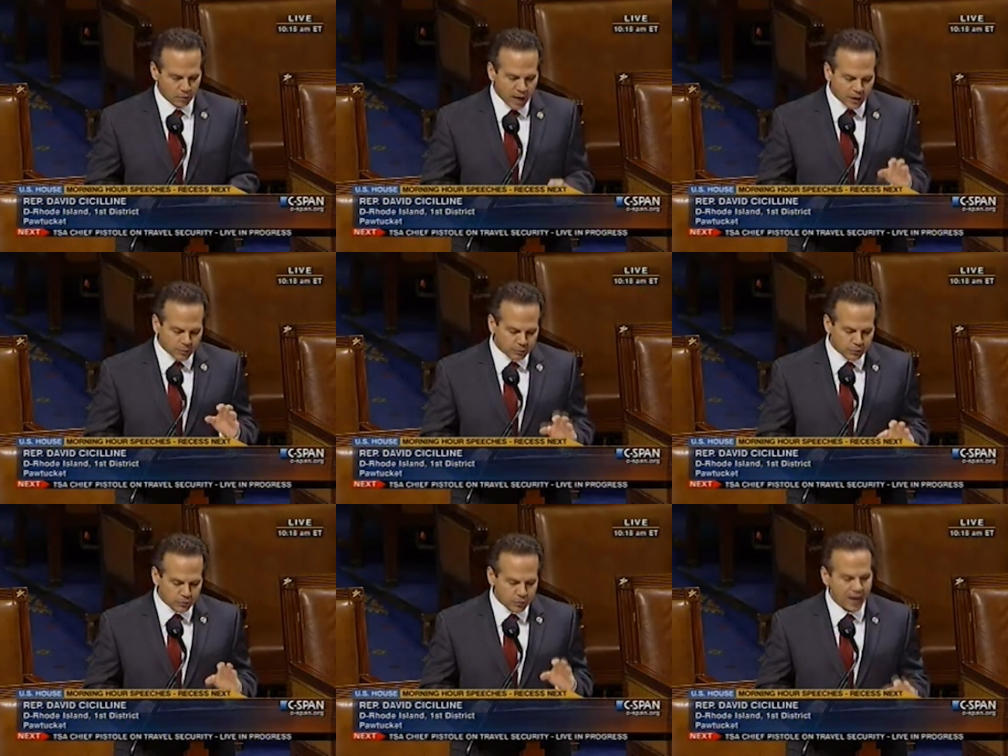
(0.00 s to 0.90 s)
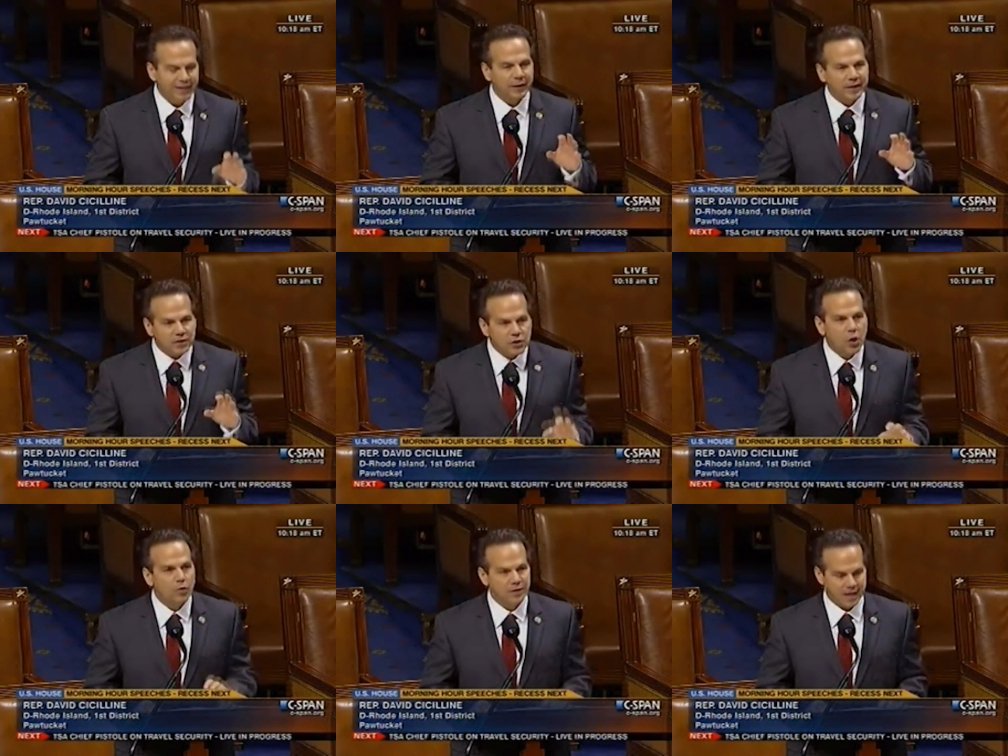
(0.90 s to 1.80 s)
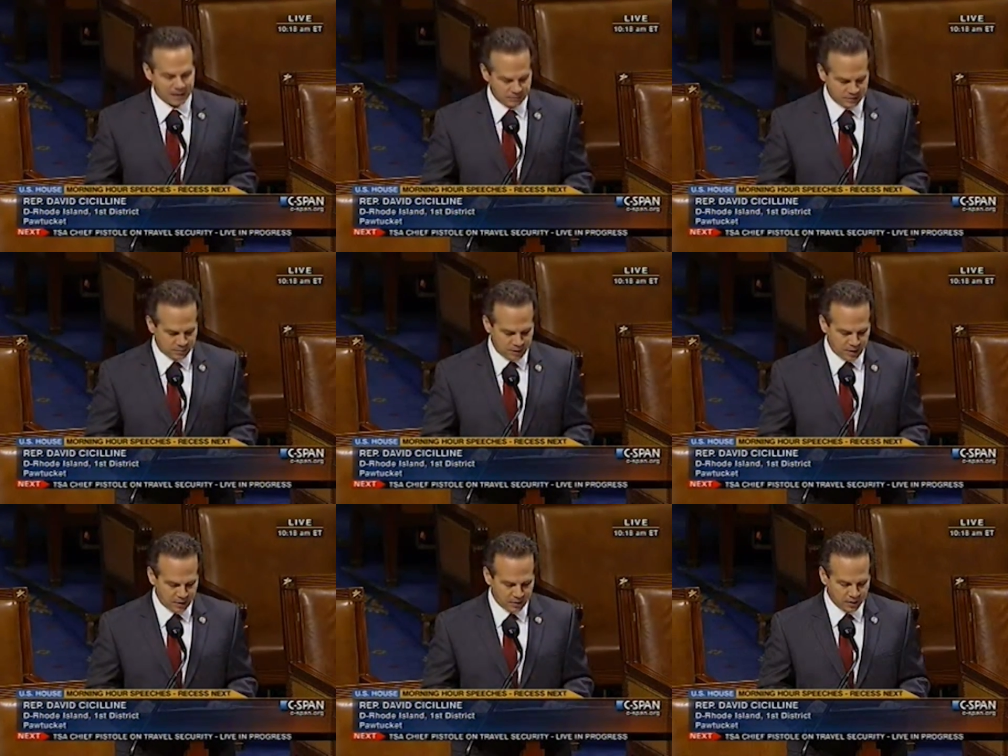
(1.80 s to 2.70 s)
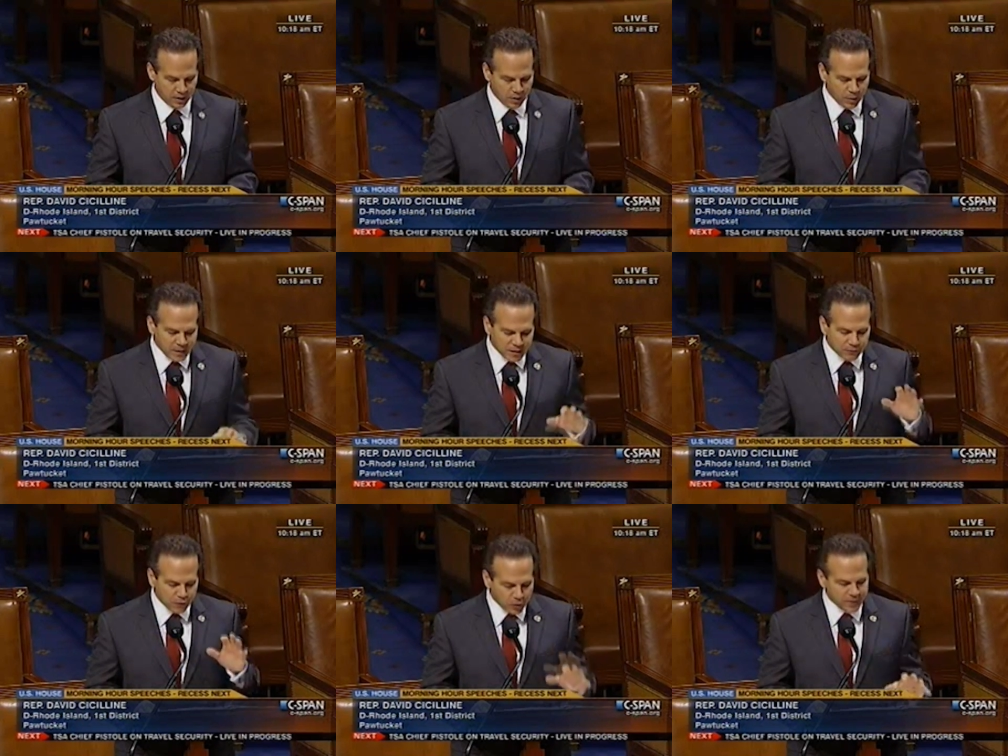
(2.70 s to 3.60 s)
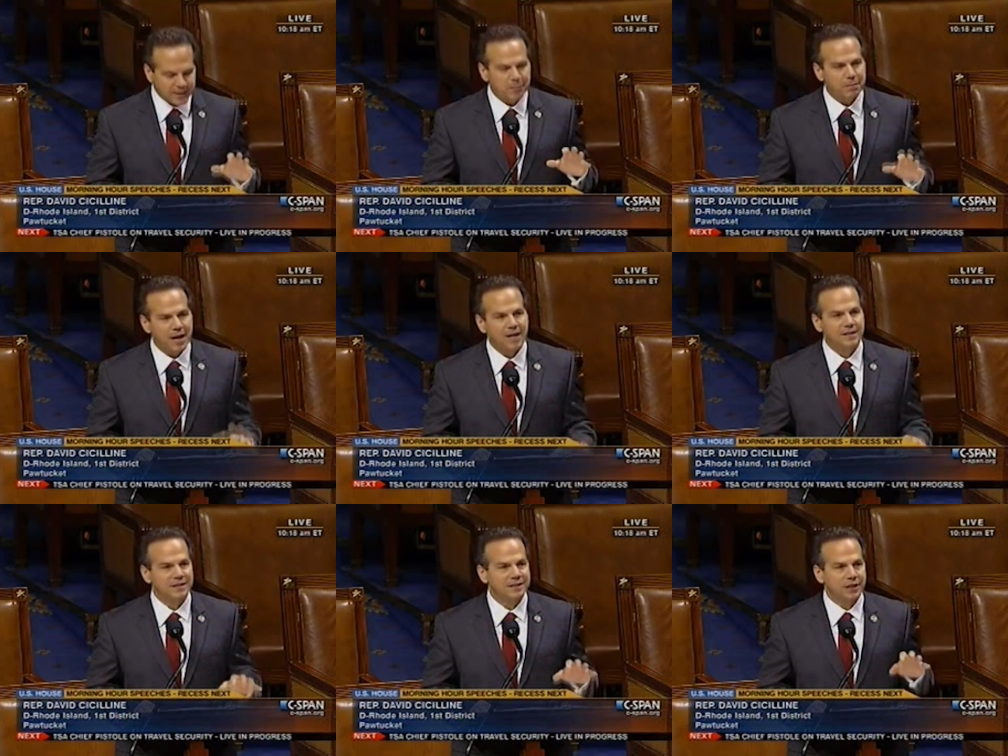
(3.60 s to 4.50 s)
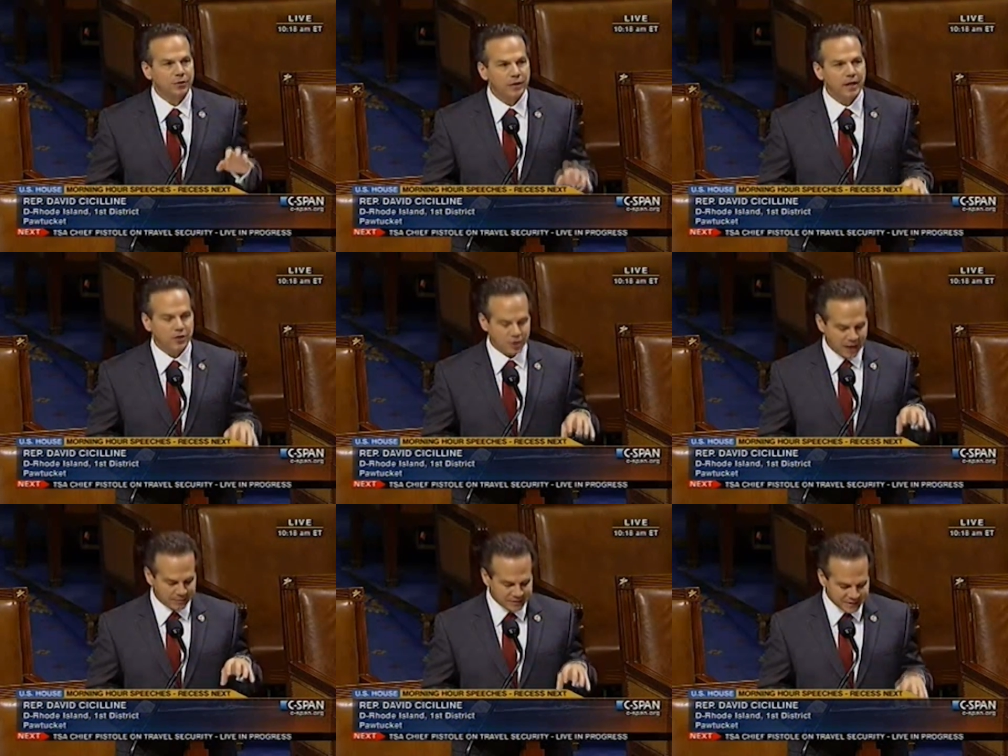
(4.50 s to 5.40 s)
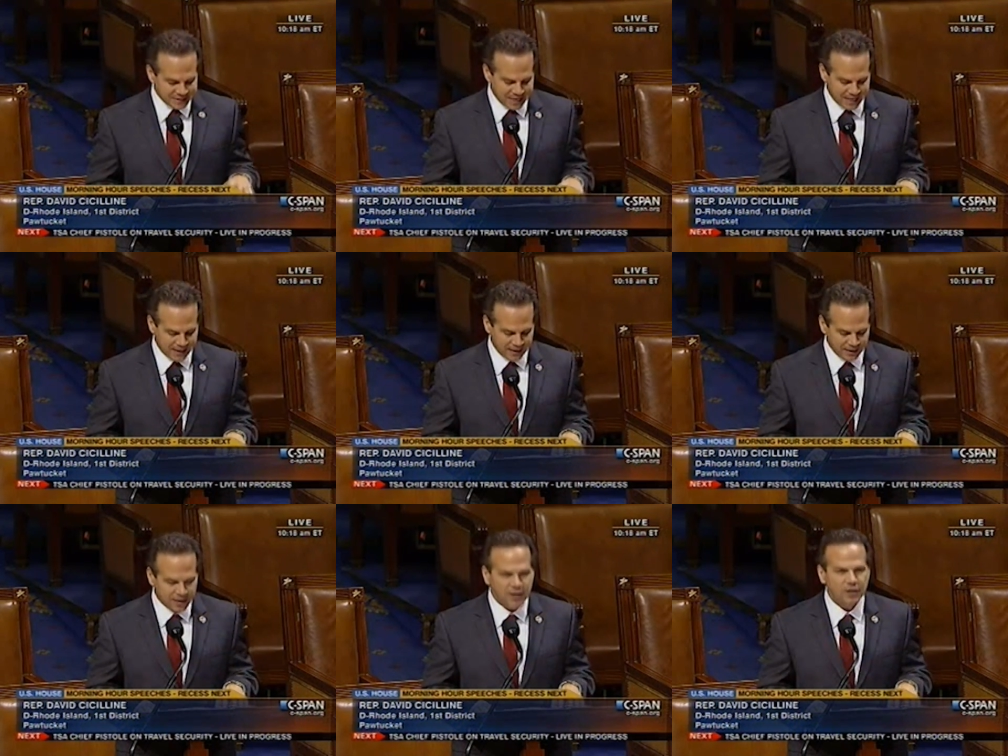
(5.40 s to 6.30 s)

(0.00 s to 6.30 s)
Rhonda proves why there is no time to spare. We need to focus on policies that create jobs today.